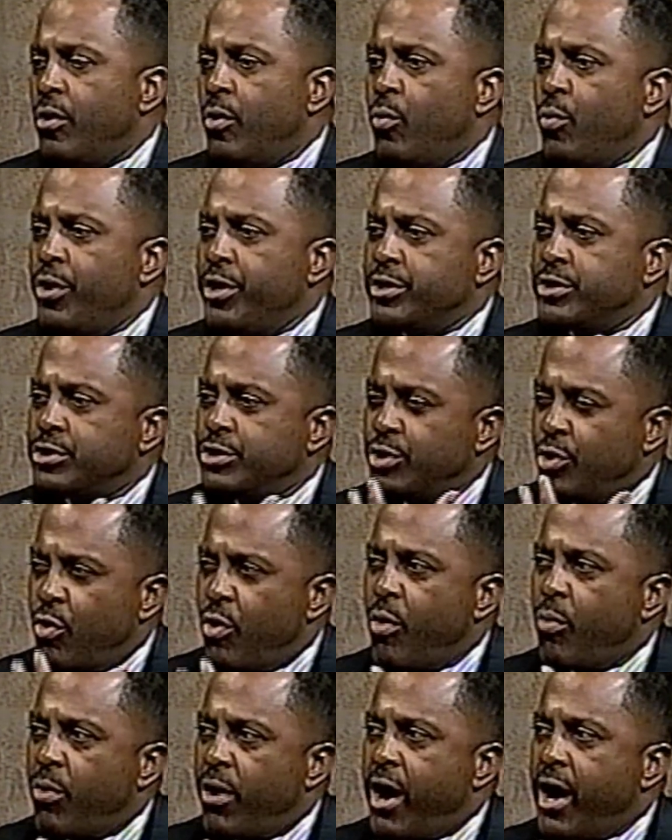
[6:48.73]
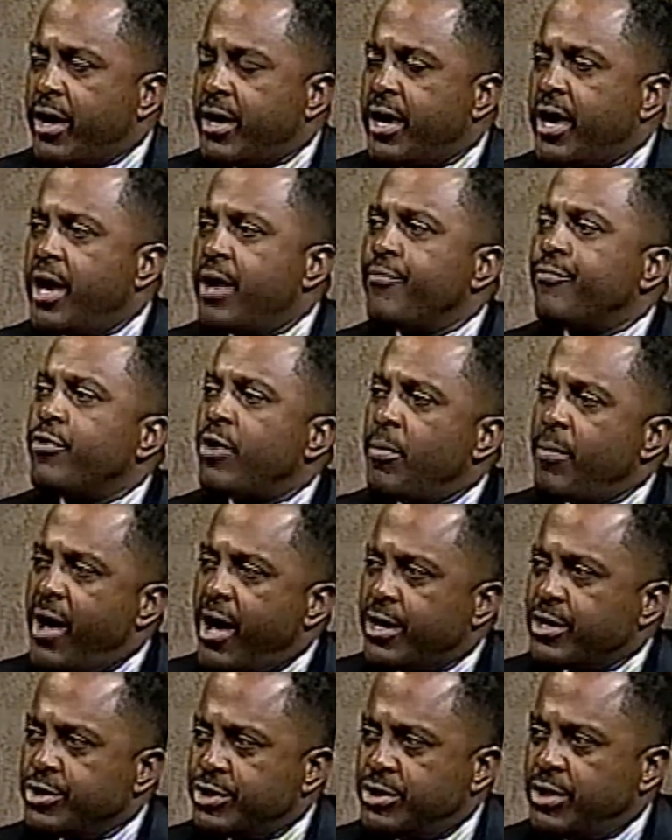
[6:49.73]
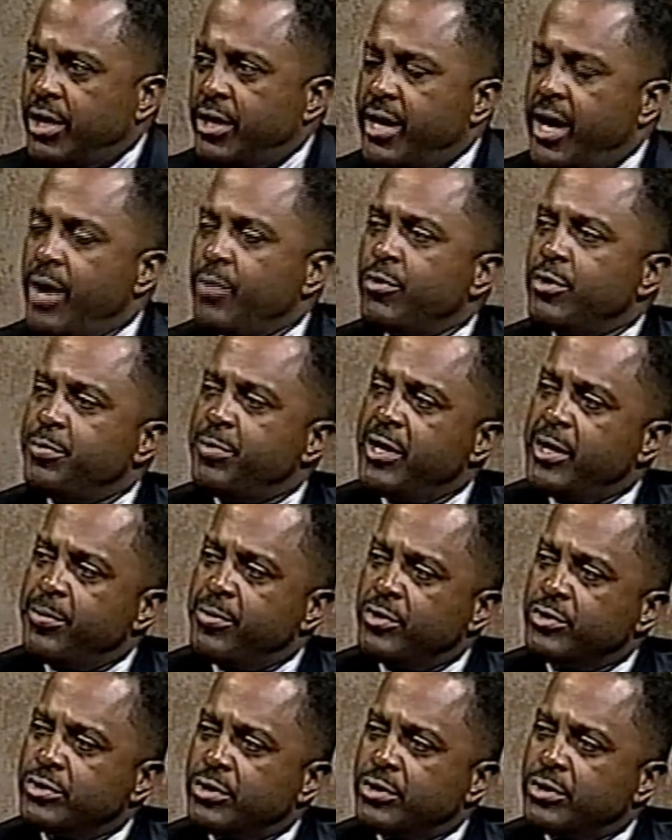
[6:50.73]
which knowing where I came from, I can share that with people.